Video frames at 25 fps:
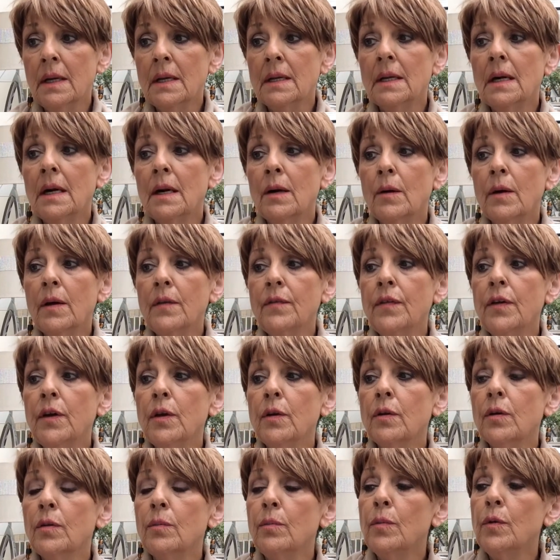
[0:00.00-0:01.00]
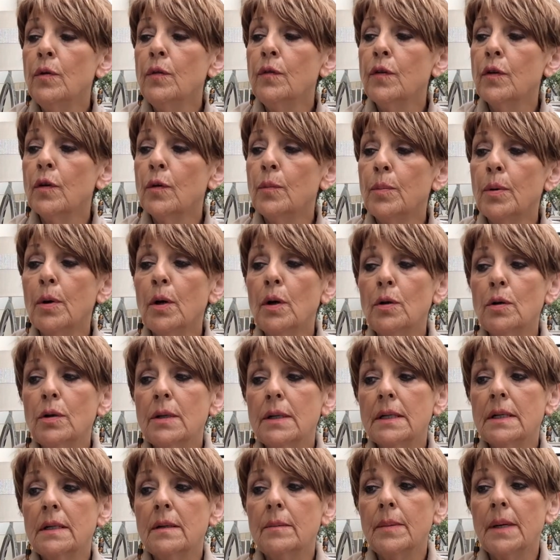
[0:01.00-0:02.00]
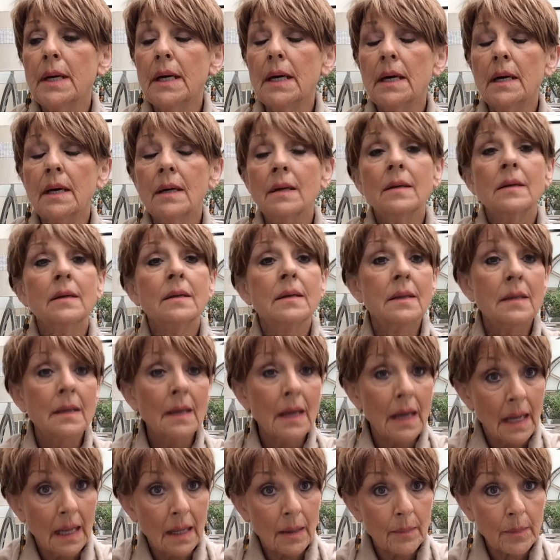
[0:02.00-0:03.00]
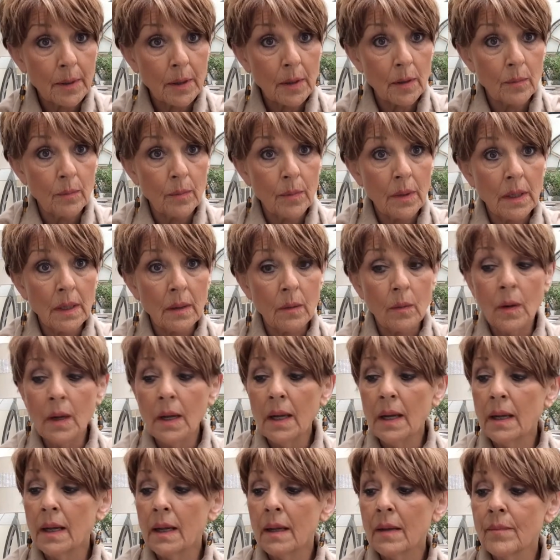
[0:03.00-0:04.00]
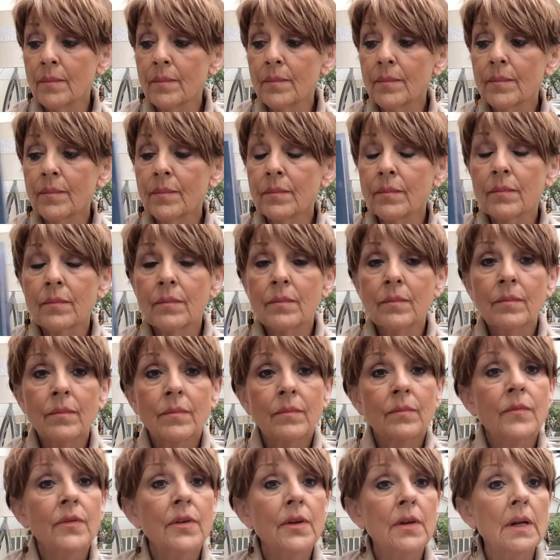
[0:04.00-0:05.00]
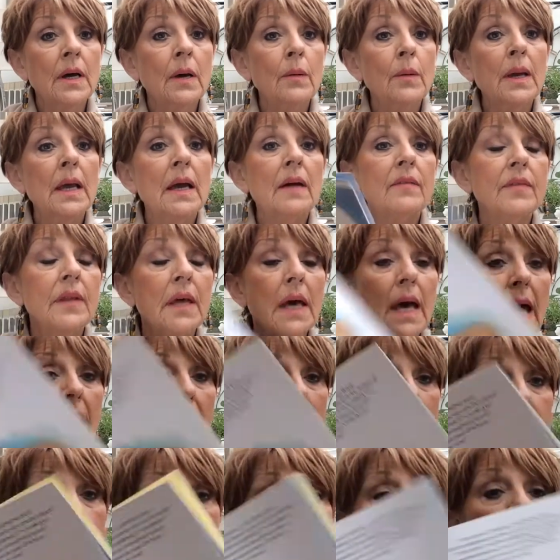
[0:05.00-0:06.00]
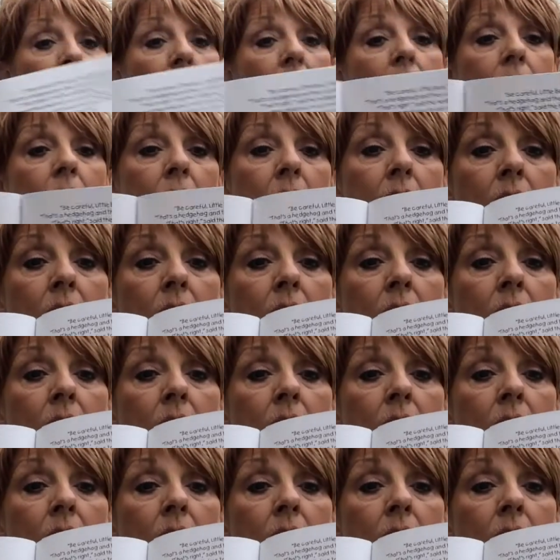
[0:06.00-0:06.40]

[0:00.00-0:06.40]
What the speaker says: Now, if you can move your paw, Little Bear, I'll be on my way. So now we have the hedgehog,